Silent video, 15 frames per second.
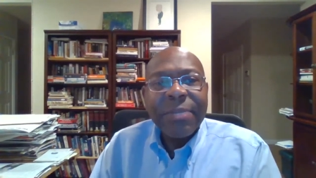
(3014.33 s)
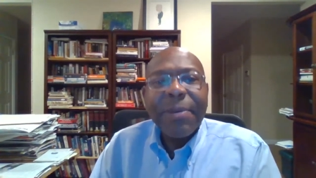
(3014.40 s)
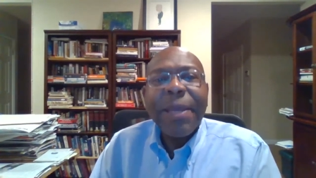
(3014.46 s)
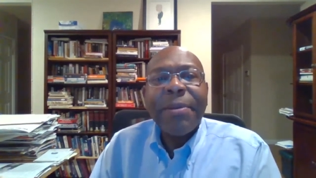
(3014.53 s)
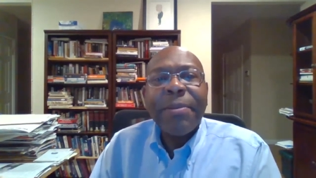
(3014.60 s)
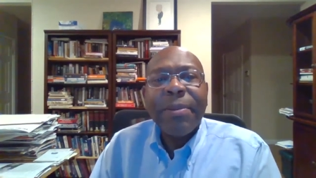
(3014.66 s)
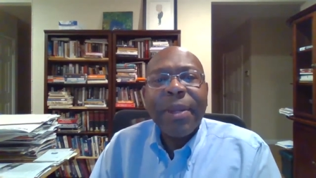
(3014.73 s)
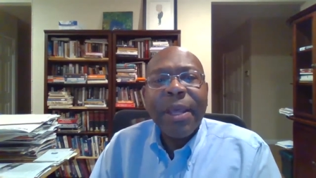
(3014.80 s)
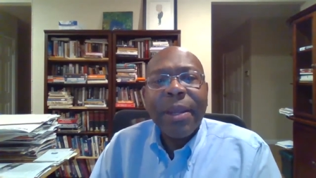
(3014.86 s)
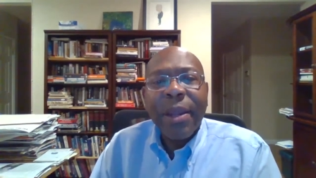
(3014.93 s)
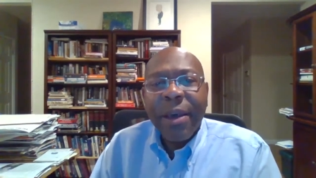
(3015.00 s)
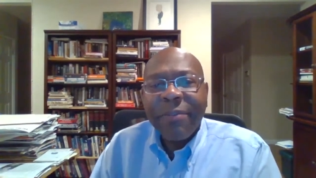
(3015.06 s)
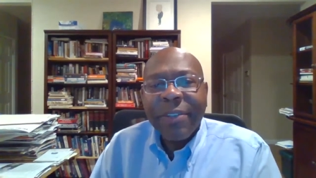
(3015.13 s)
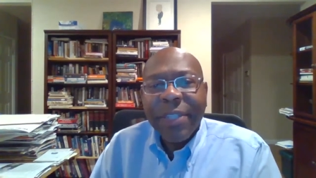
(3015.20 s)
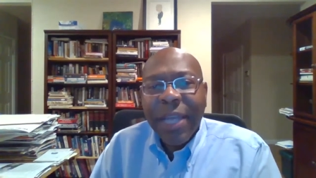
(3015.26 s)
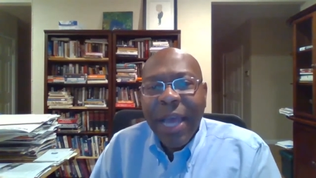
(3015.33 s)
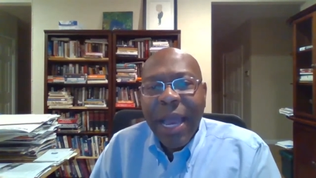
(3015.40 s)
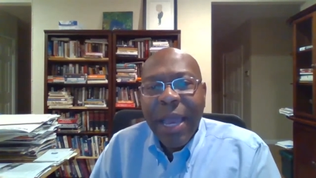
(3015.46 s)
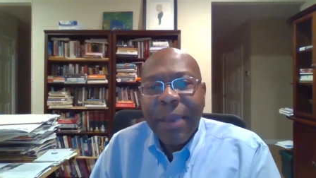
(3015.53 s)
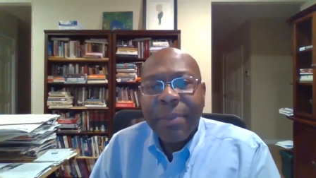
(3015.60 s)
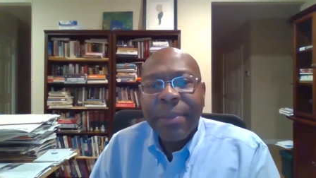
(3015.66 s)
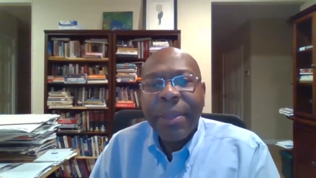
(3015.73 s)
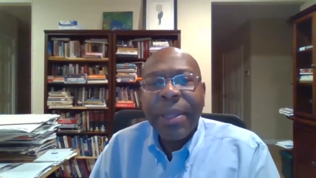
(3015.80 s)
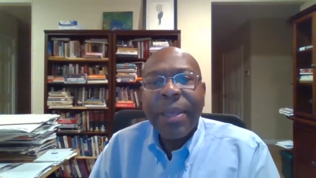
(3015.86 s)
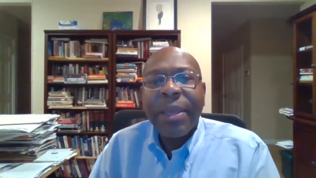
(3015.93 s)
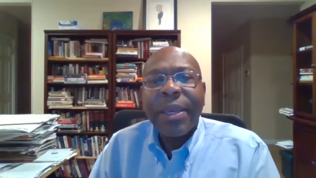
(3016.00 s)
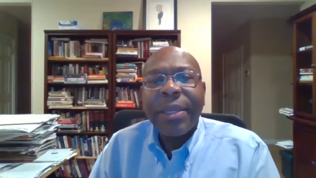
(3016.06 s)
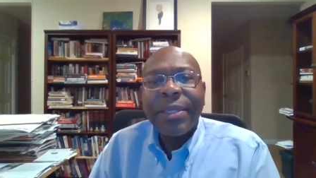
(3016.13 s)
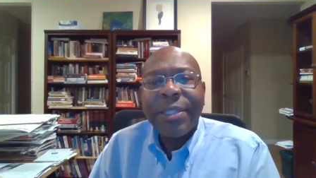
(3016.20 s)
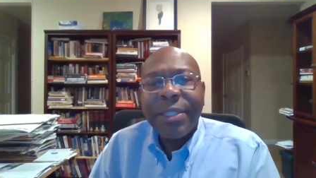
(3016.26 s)
spend enough time
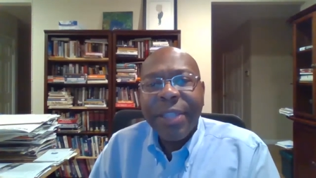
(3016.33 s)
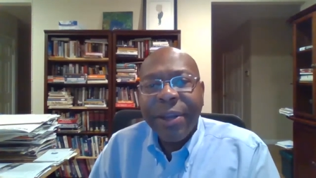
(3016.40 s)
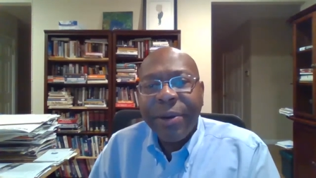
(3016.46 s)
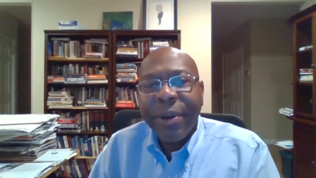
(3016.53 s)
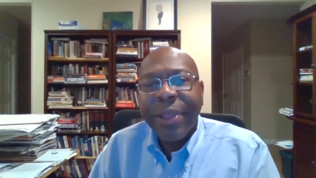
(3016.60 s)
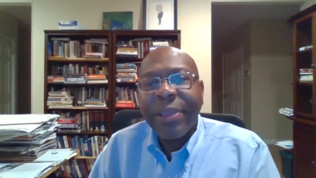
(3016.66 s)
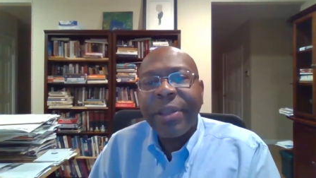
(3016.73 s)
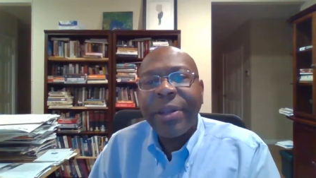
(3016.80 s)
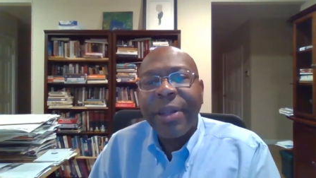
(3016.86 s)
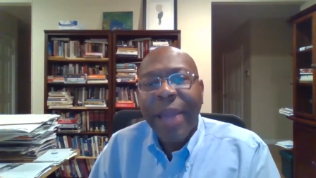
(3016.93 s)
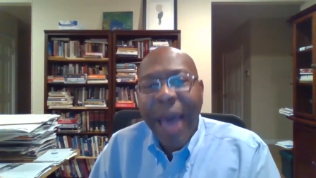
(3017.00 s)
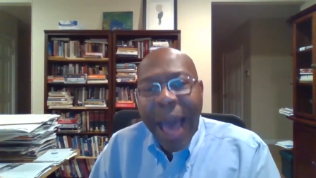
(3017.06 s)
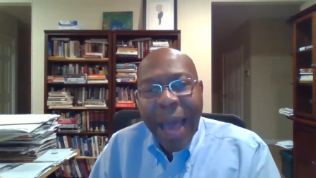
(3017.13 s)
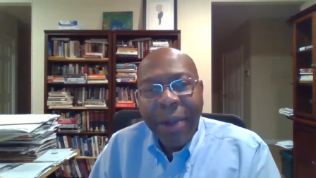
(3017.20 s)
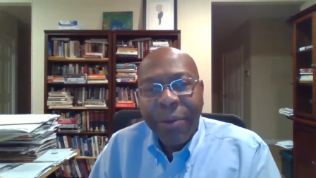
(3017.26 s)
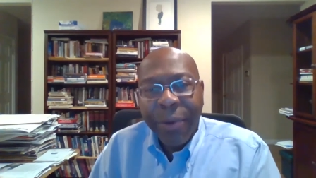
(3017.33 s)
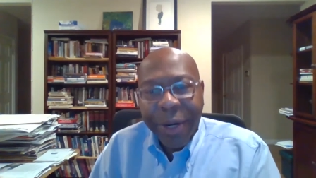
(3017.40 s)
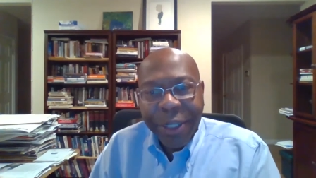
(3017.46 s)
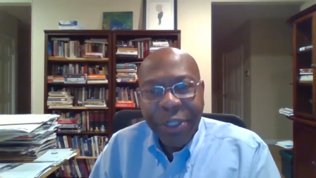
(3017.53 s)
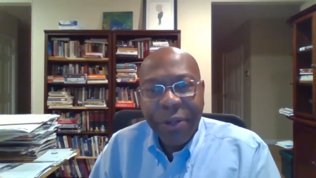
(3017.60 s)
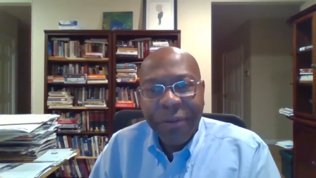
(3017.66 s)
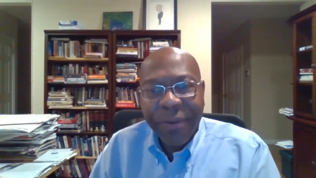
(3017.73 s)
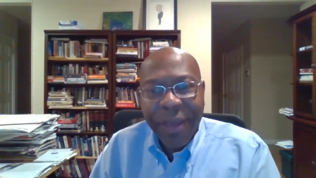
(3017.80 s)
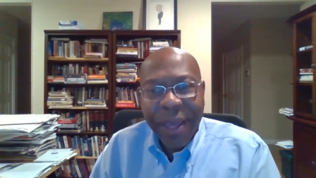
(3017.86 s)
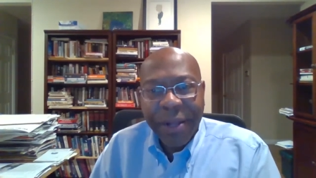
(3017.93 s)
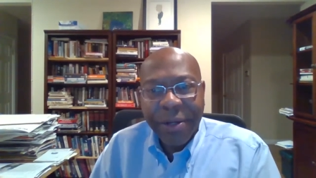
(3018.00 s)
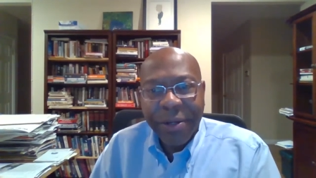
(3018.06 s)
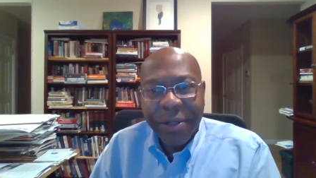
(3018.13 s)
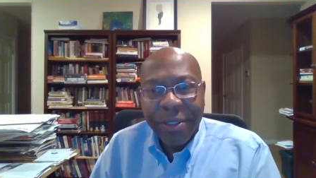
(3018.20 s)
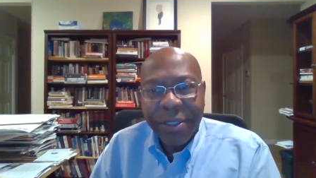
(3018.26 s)
considering the non-racial
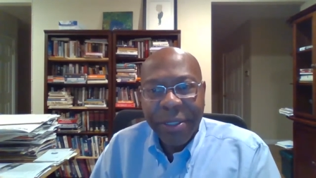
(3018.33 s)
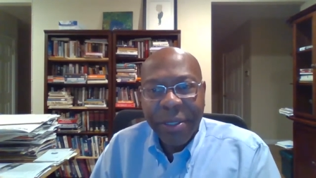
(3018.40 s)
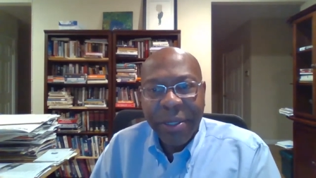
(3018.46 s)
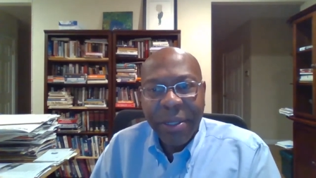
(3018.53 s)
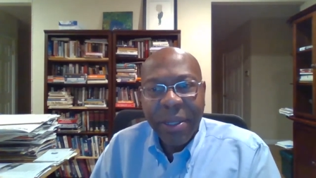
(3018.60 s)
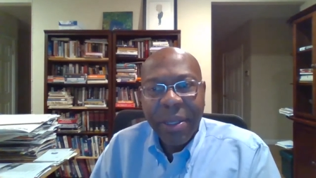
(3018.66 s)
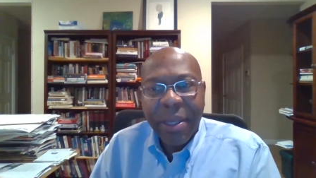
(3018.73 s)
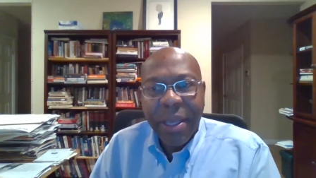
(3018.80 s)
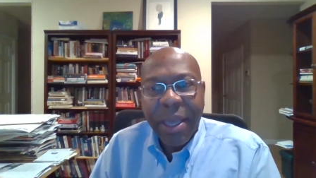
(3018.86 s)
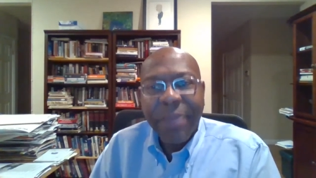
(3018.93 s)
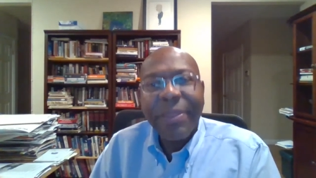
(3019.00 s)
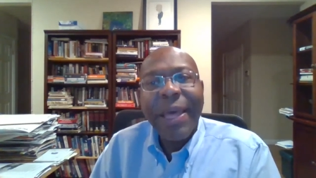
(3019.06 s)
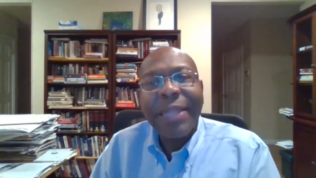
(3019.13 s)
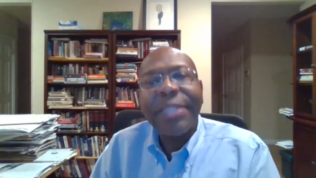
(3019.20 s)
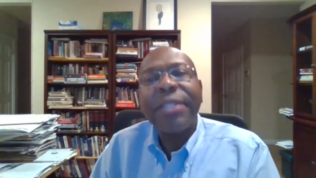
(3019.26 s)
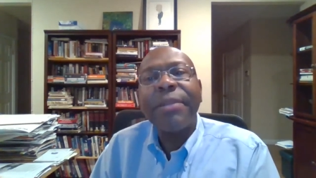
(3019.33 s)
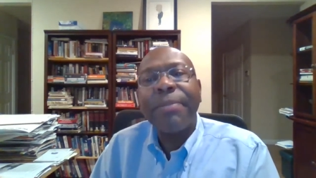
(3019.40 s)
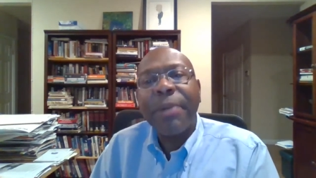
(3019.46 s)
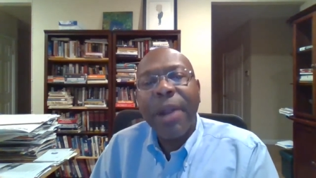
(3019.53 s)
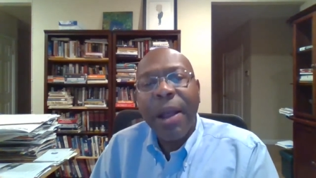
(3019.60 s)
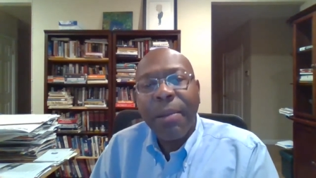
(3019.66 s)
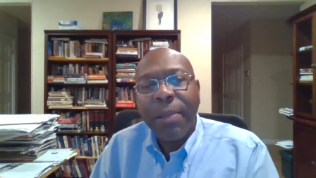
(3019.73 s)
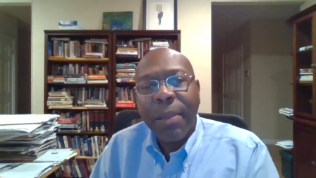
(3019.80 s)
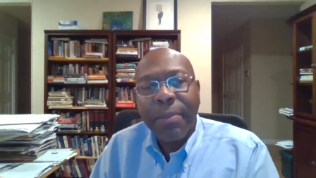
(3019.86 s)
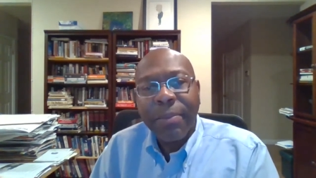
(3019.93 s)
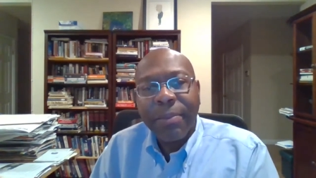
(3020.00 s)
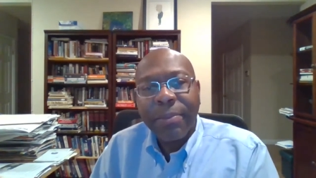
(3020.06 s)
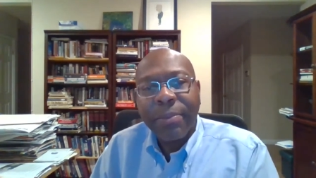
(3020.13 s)
factor. And that's the problem.